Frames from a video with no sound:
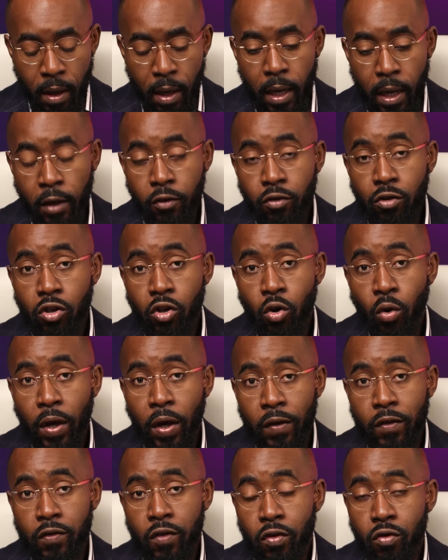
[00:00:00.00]
and to
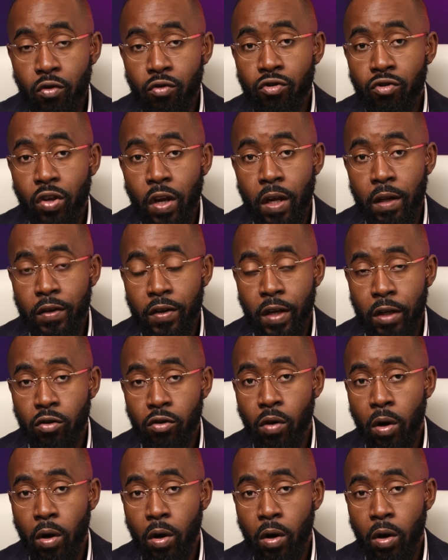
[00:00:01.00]
showcase the new skills that you